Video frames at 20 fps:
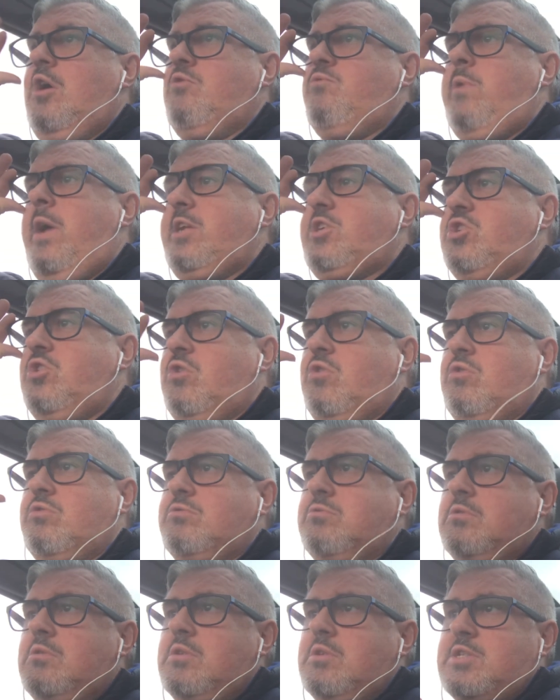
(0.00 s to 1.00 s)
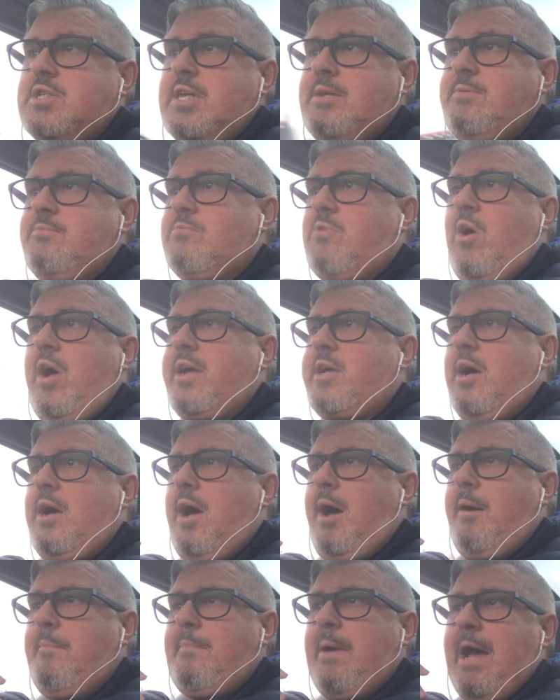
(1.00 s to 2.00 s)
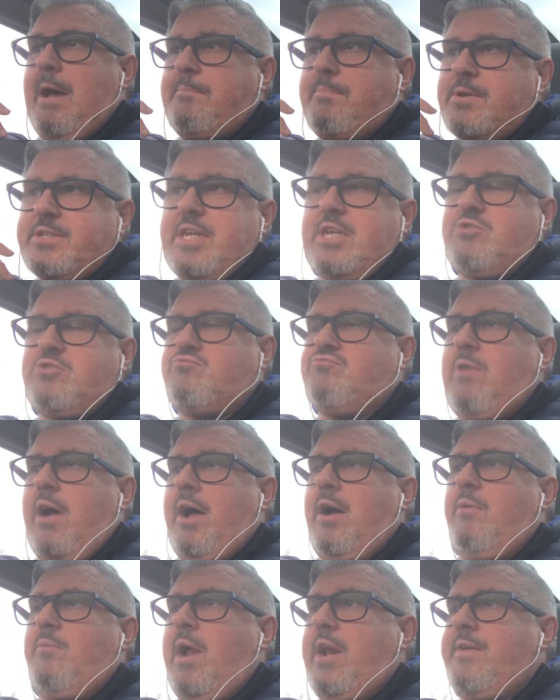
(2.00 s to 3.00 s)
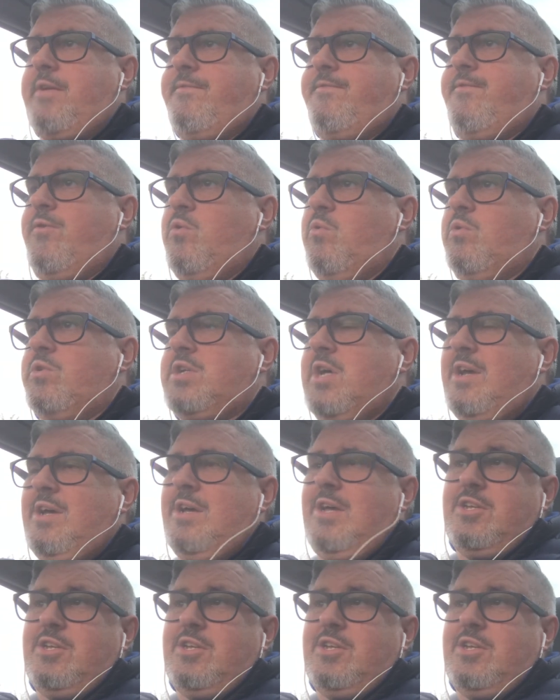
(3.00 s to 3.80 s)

Reguilon seemed like a man possessed running forward.